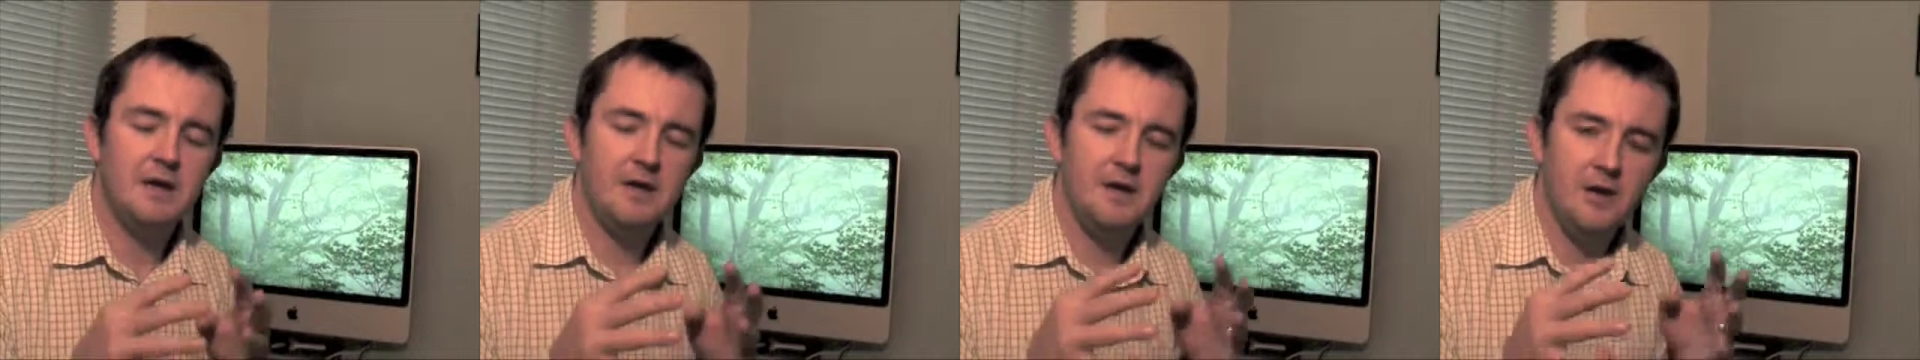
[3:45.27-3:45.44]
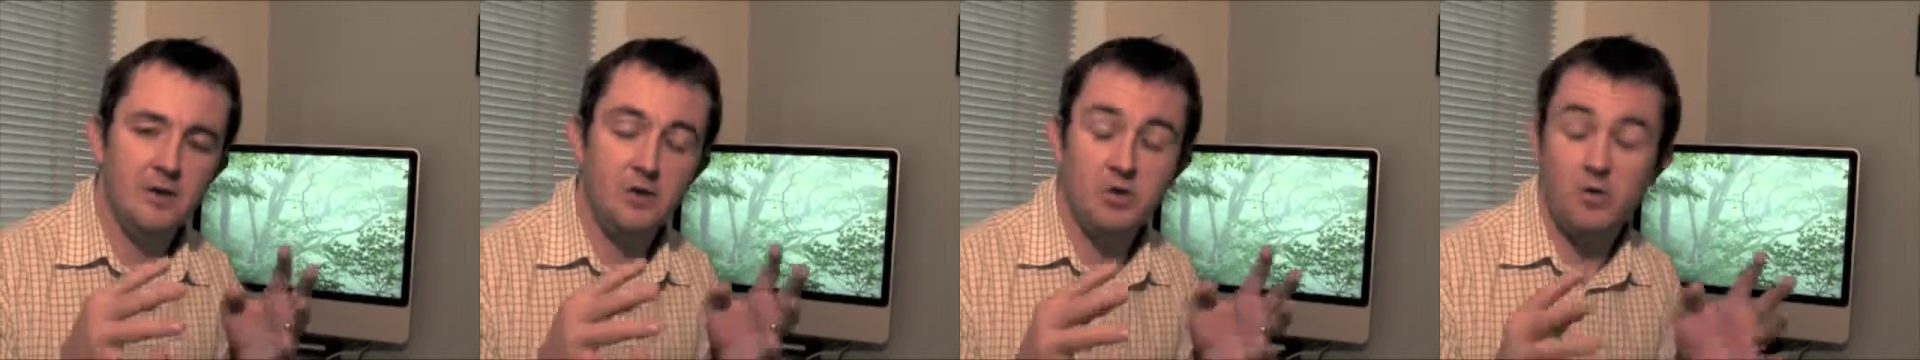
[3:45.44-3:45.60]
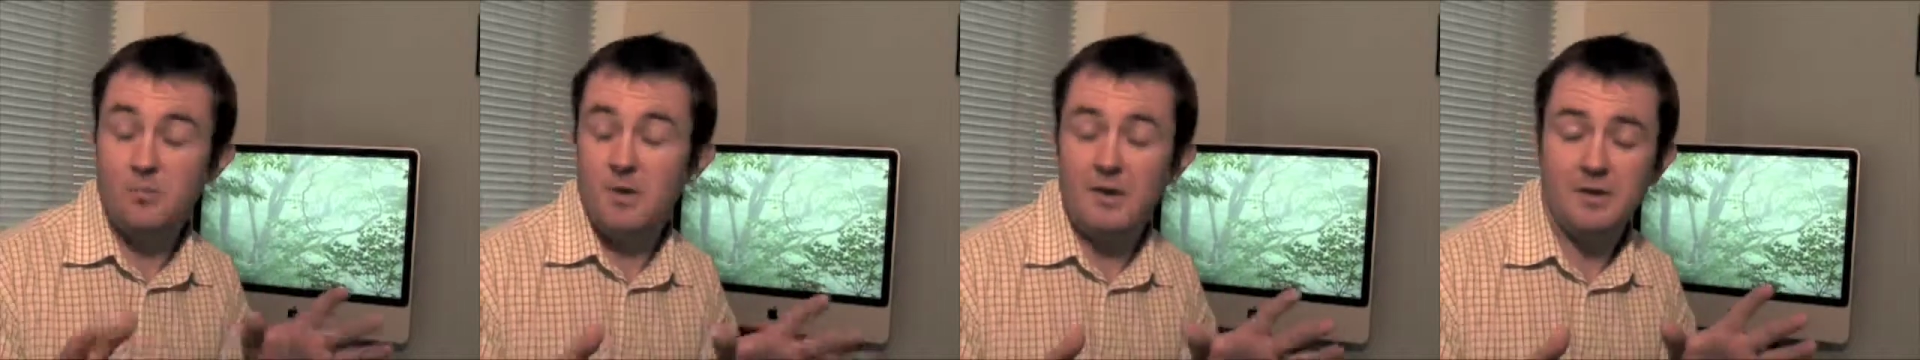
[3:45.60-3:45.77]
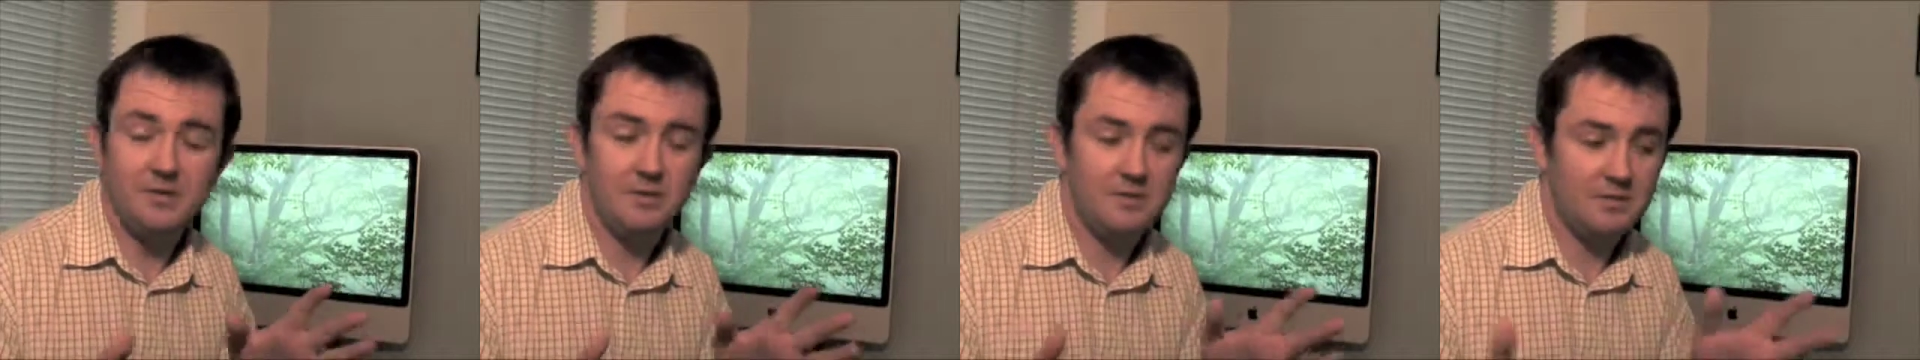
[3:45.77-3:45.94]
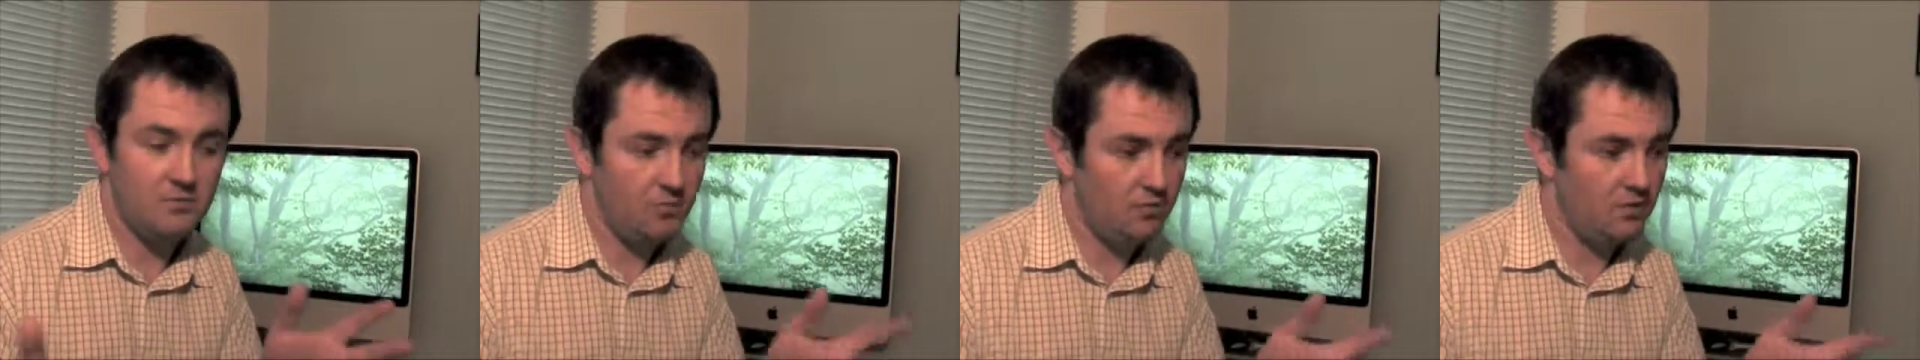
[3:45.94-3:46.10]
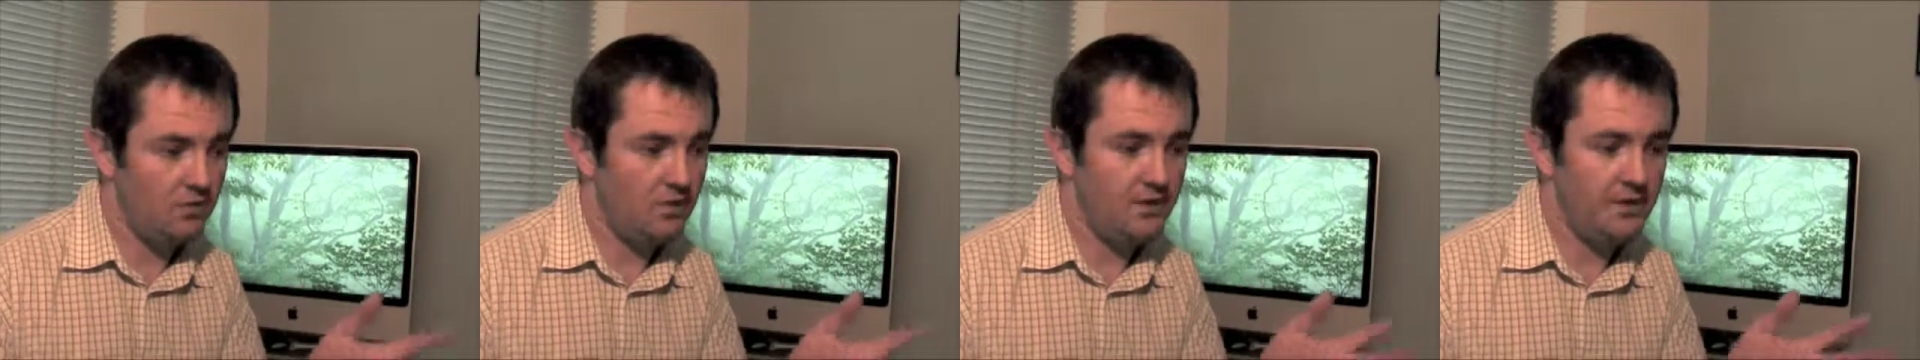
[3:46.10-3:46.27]
You may
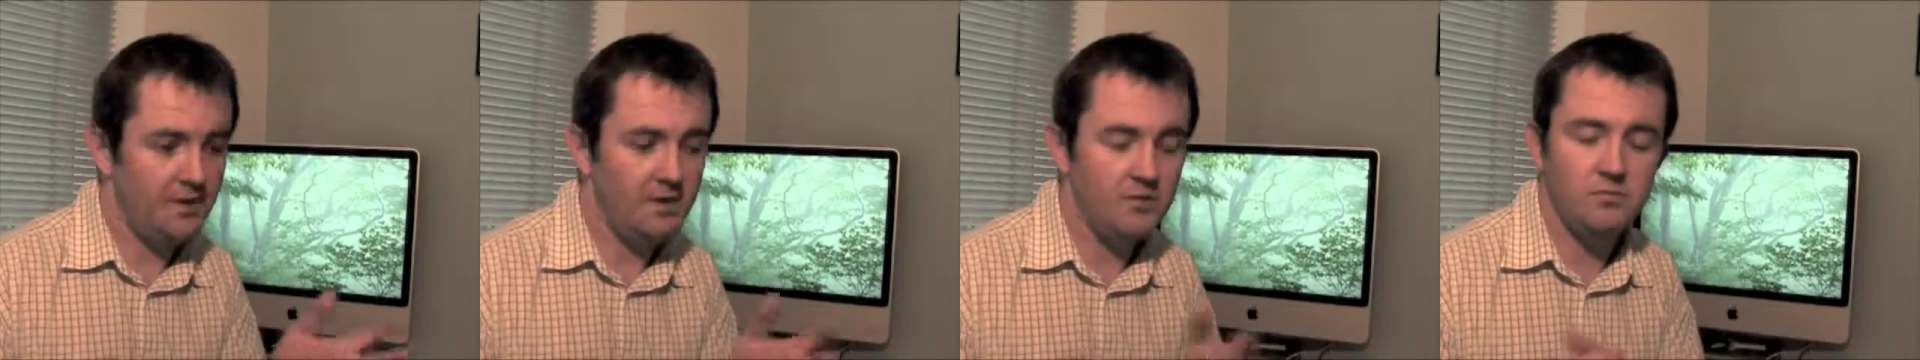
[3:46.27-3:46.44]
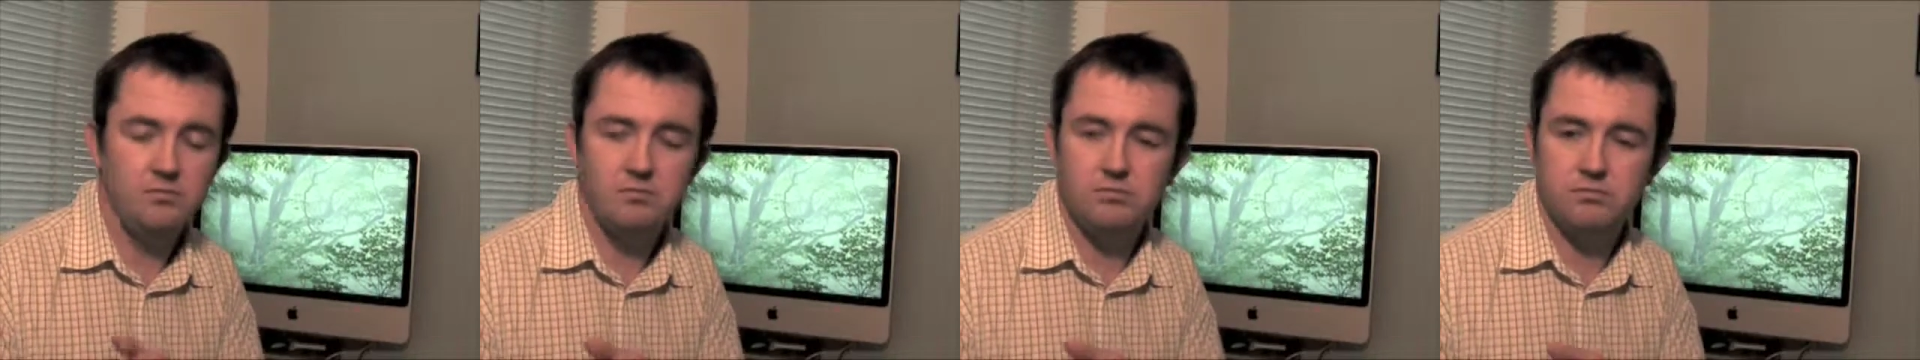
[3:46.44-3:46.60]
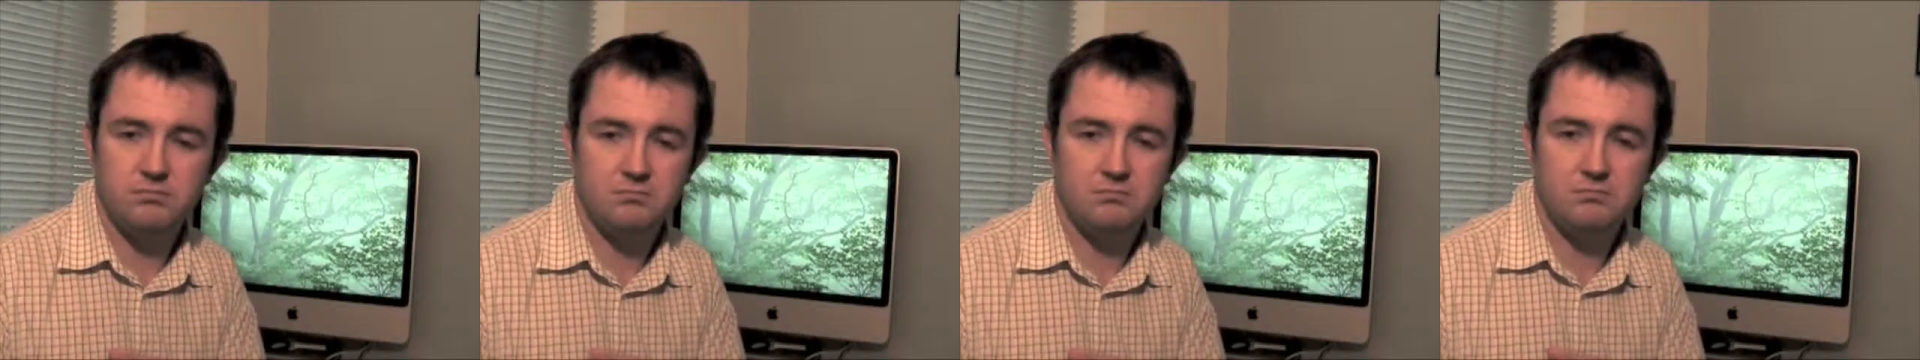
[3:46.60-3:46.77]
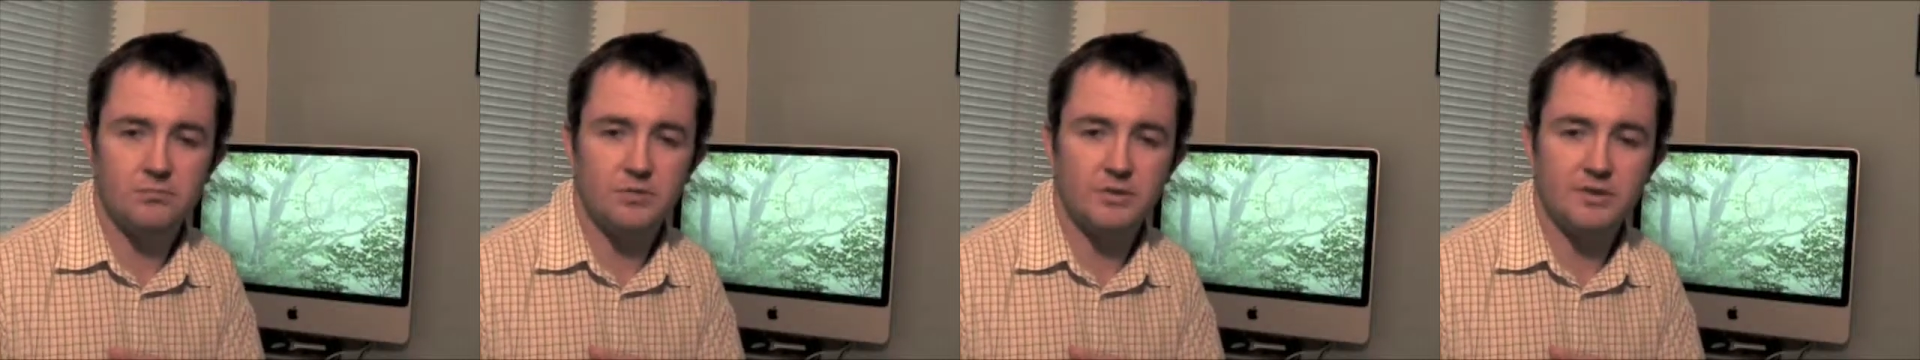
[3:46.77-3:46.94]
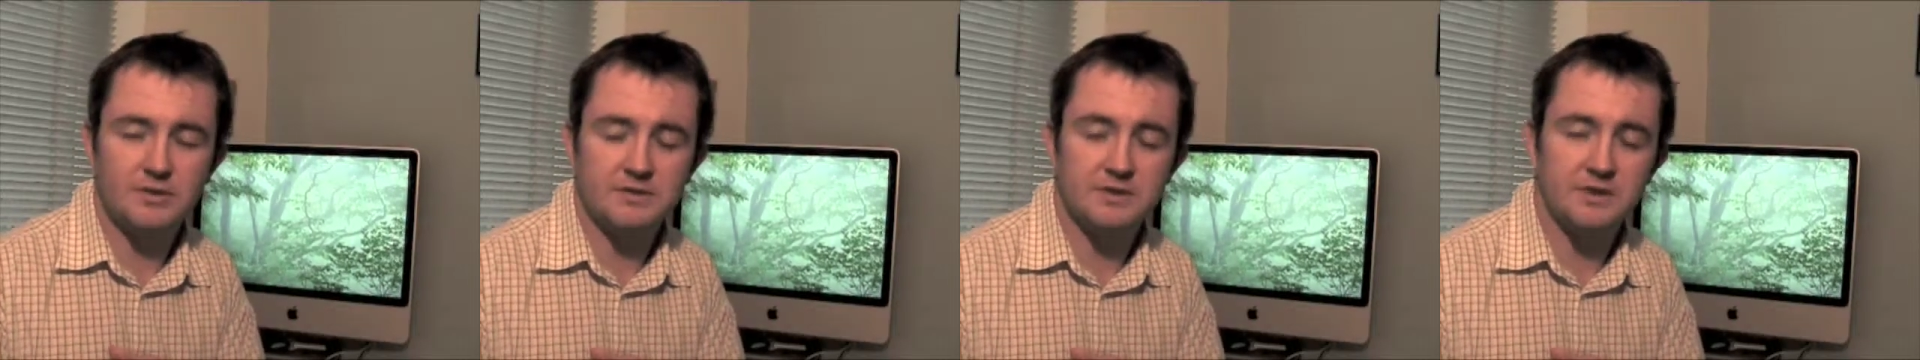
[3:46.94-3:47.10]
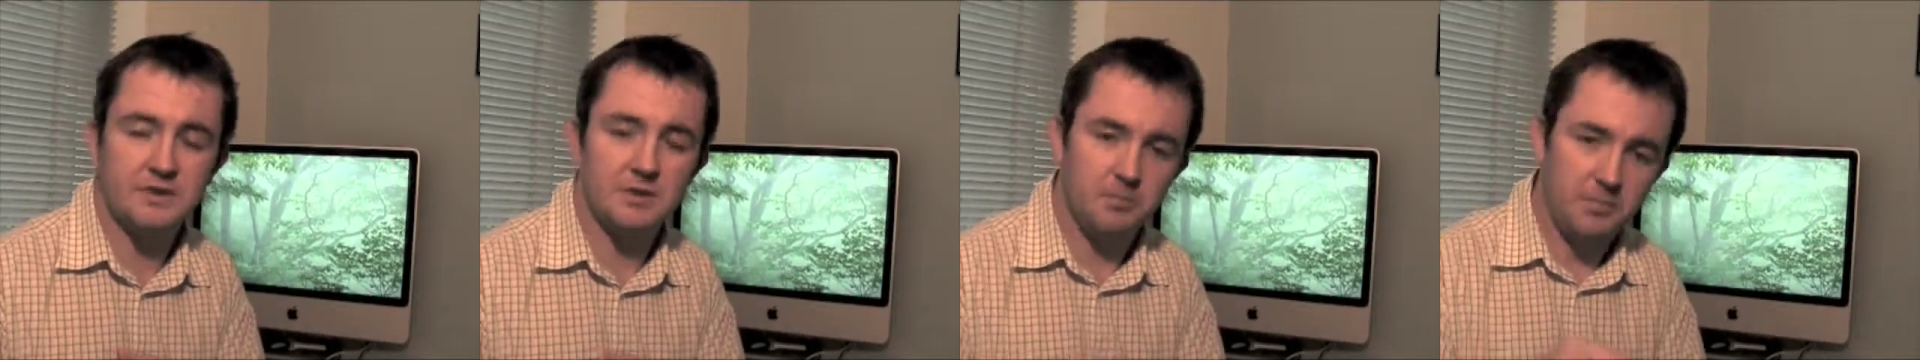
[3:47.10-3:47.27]
think, well, I know what
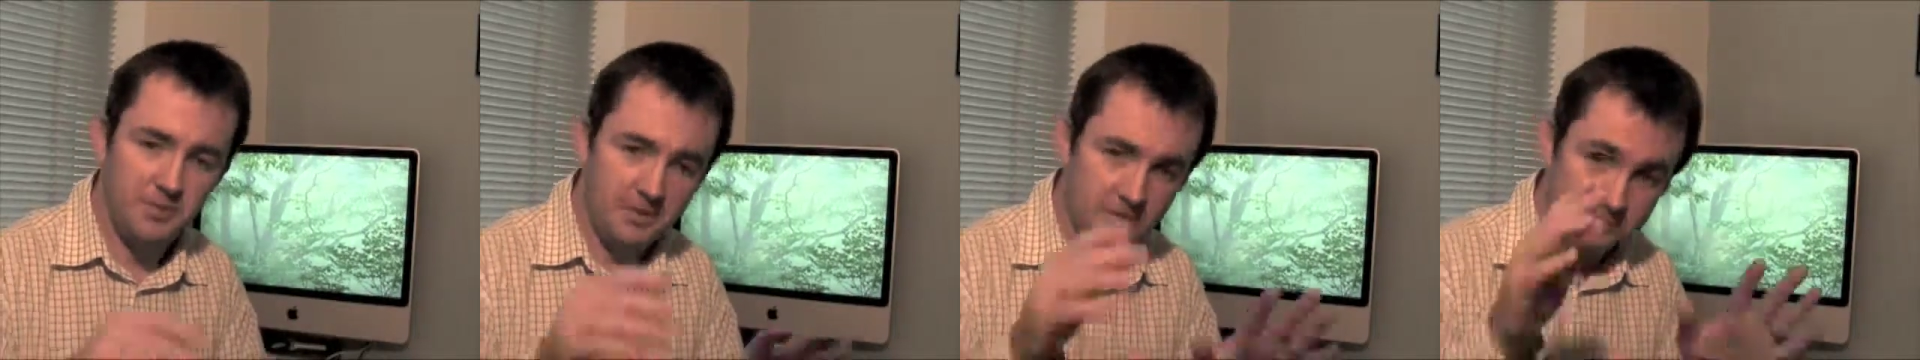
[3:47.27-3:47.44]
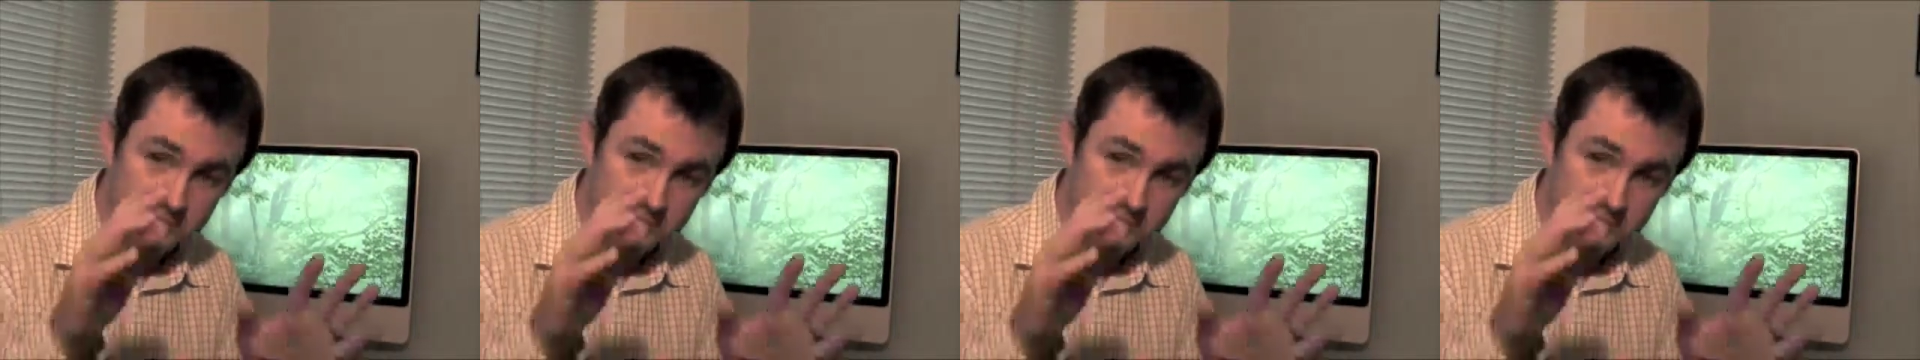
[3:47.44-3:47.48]
it's going to be.